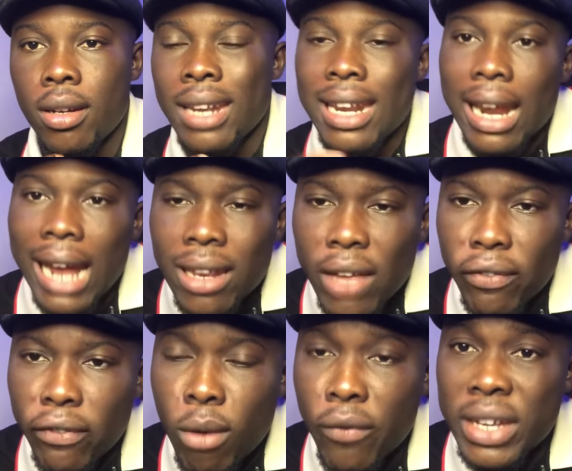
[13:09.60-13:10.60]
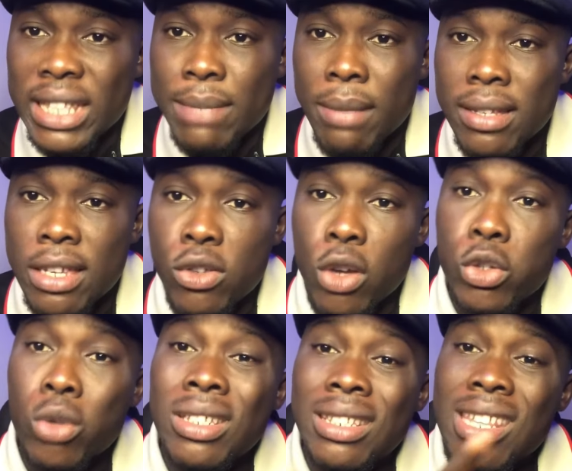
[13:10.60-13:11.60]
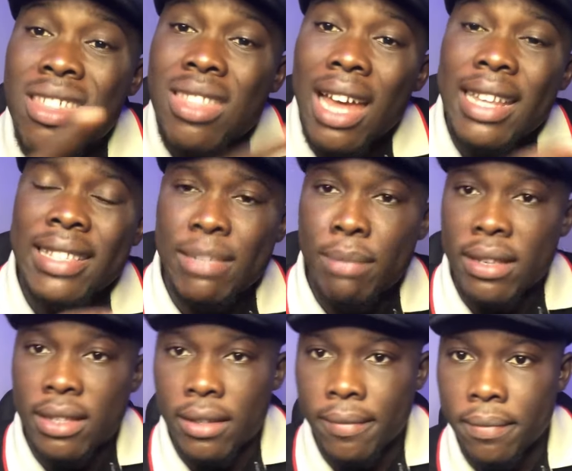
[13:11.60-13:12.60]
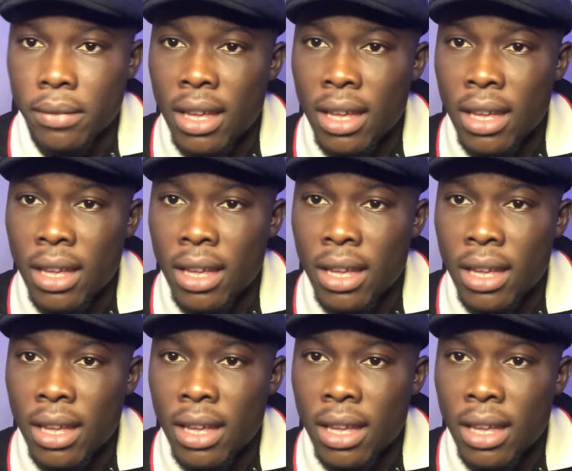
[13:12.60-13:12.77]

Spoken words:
Then another form of intimacy is also digital intimacy.